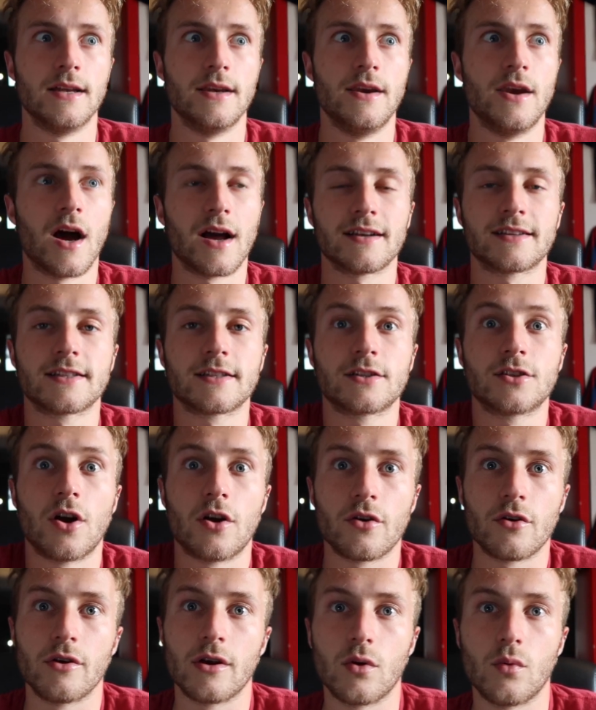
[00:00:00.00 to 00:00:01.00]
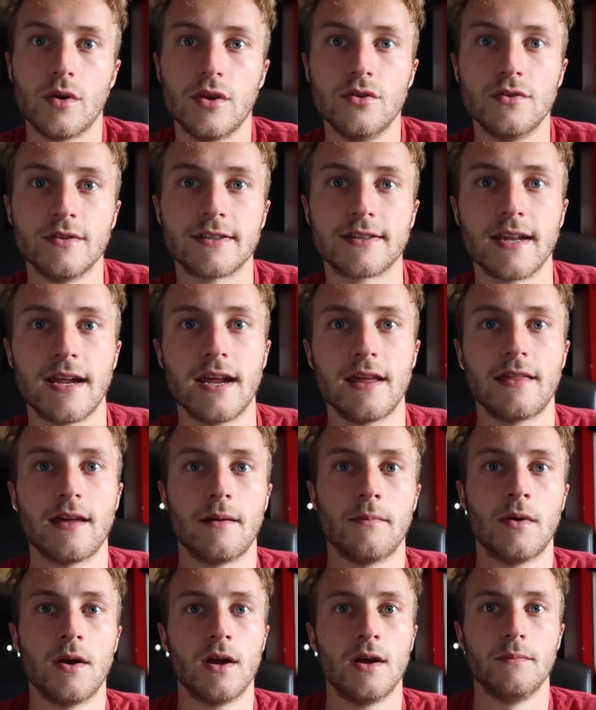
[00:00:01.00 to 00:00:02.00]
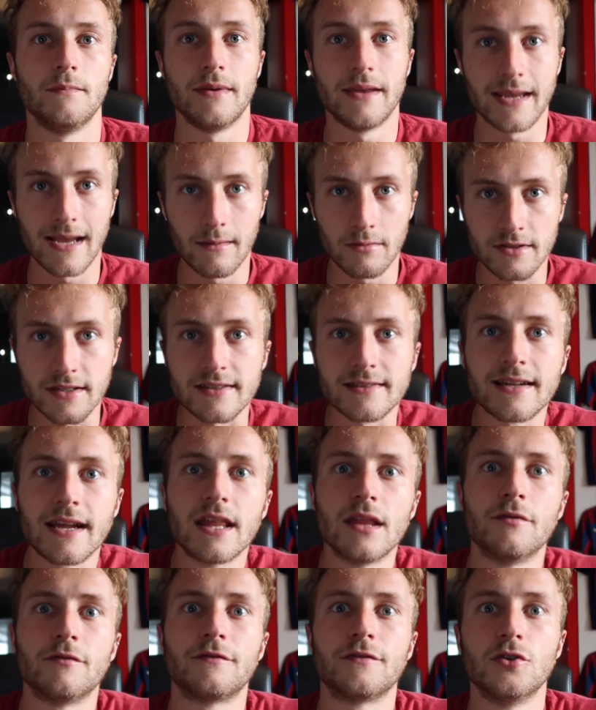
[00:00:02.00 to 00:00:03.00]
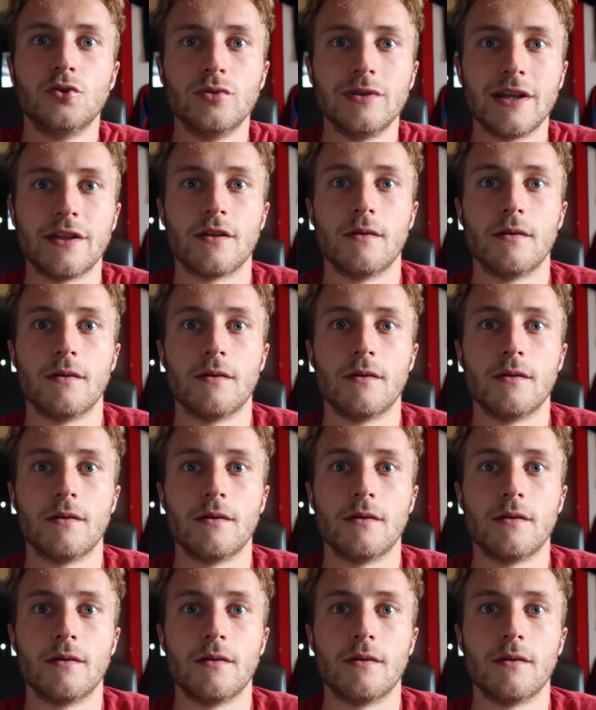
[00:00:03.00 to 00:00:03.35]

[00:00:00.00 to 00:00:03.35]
not stuttering when you say them, being able to say them fluently.